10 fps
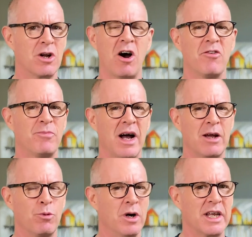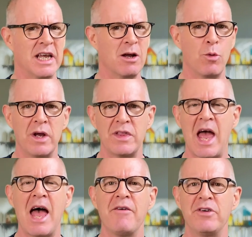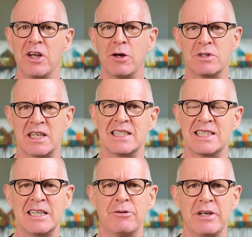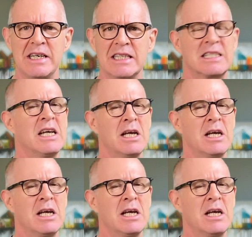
of my Working with Evernote series.